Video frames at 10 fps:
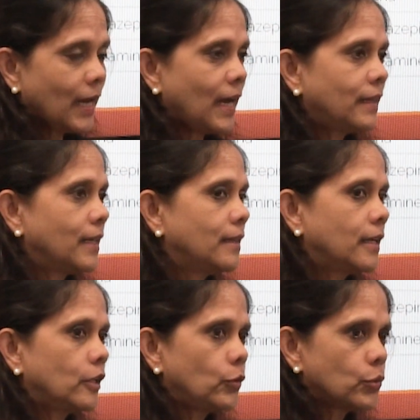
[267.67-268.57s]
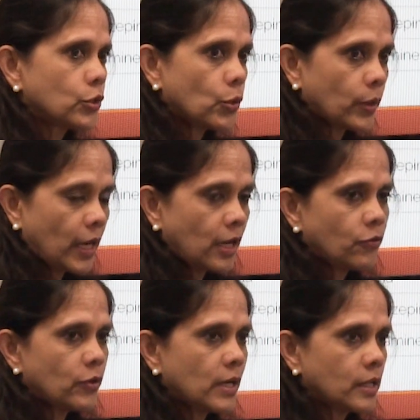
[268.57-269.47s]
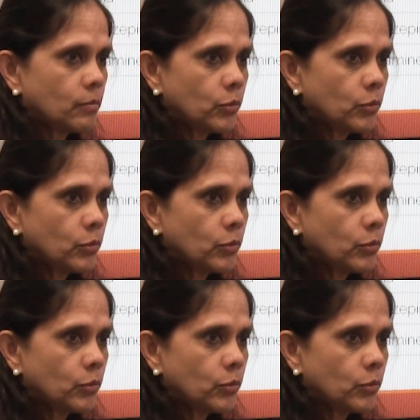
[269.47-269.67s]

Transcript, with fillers: and then they'll use cocaine for another